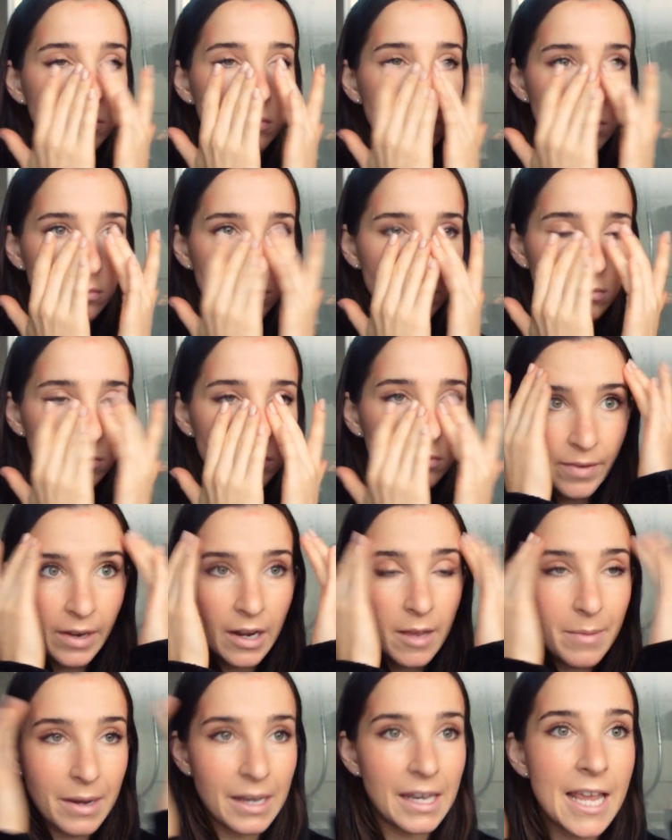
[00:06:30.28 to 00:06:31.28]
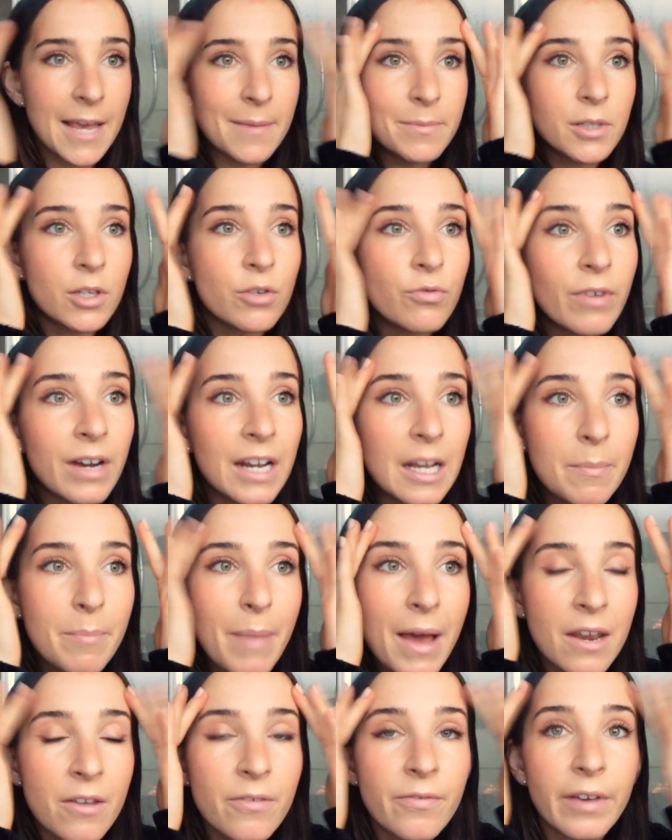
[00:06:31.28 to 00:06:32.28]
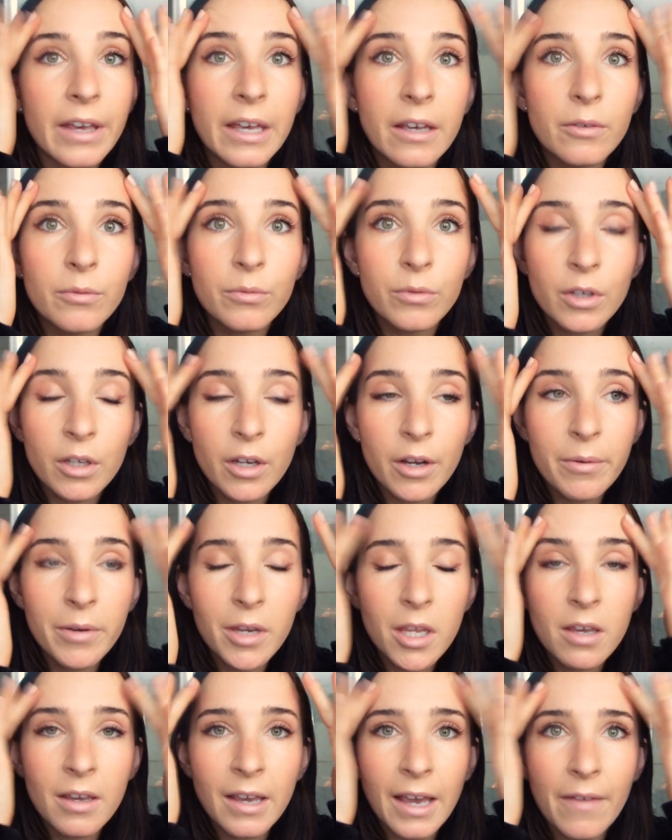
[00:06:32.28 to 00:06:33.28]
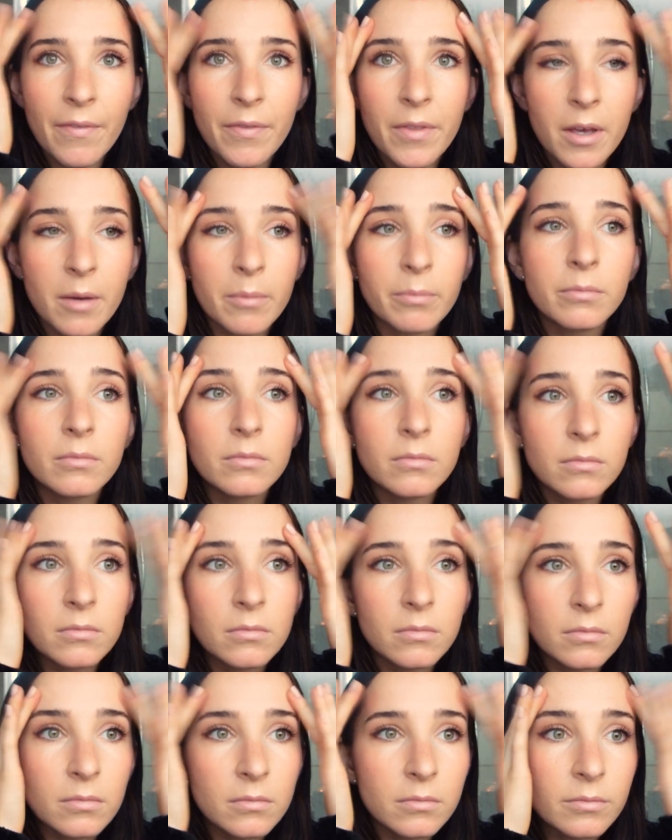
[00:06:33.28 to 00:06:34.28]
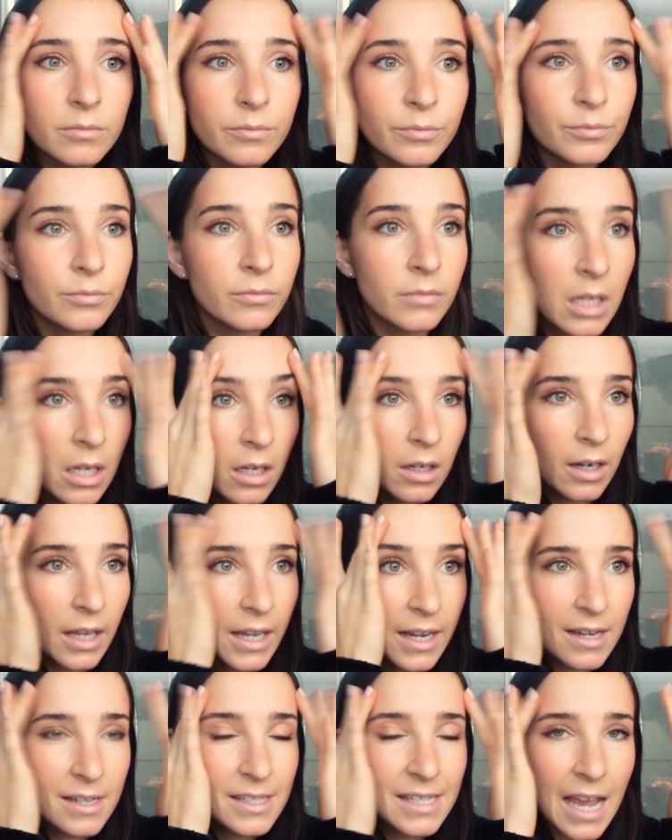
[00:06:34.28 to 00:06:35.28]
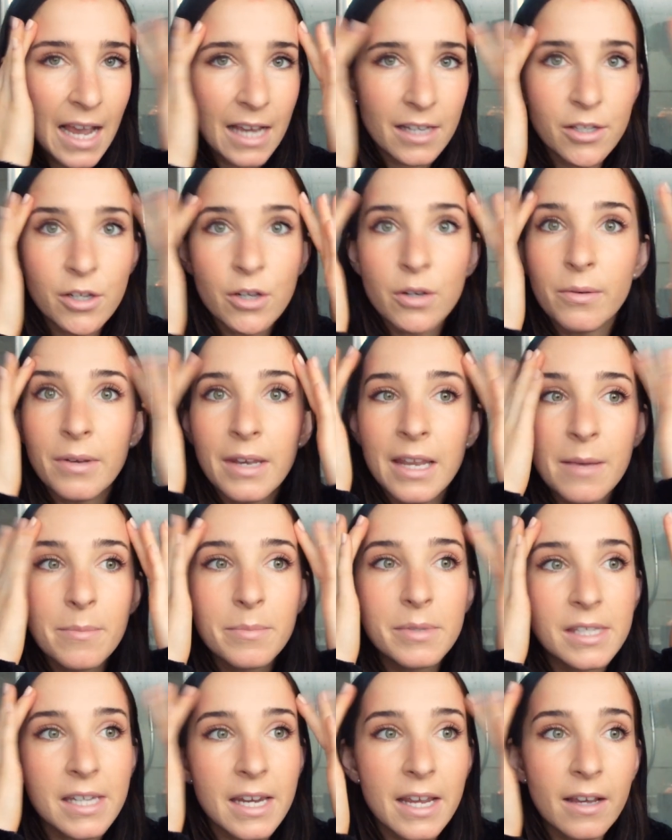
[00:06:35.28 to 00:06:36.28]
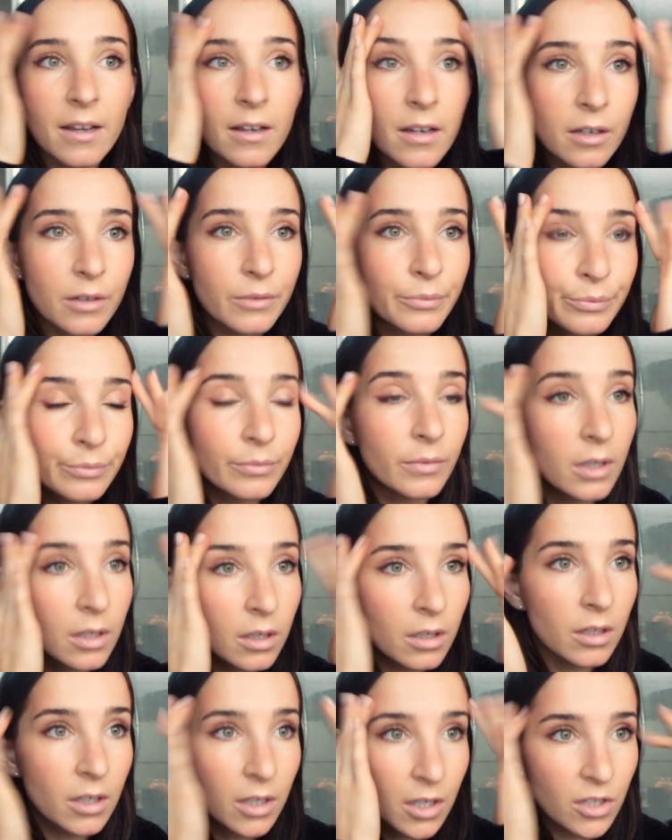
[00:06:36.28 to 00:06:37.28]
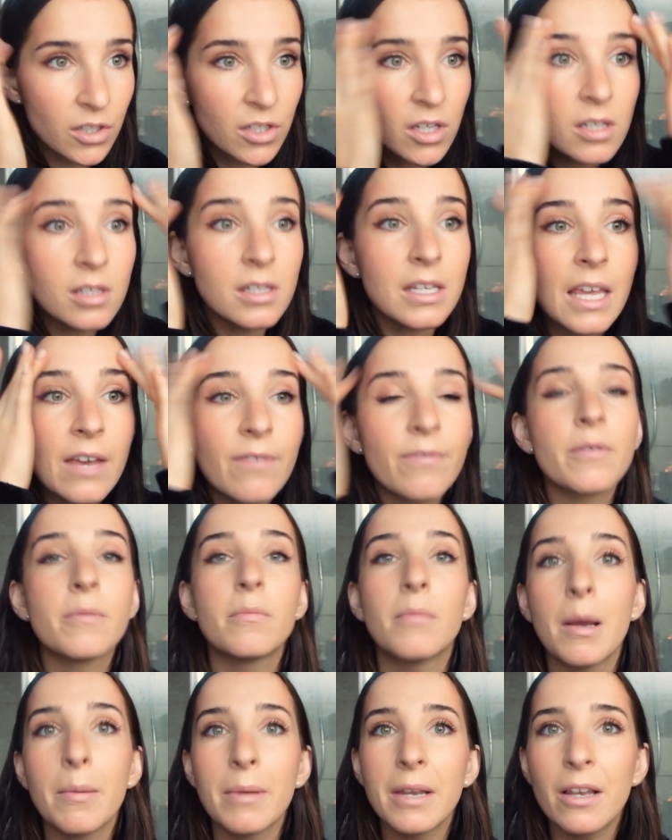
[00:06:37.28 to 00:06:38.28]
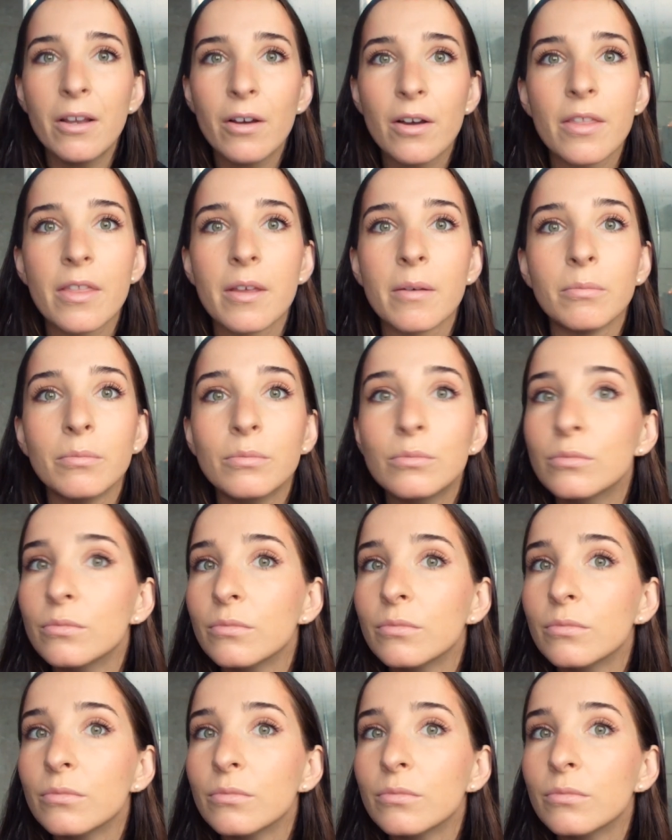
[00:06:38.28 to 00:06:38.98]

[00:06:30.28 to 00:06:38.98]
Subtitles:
I feel like my lips could really benefit. You know when you can get them like tattooed lipstick? Just to give them, I mean, look at them.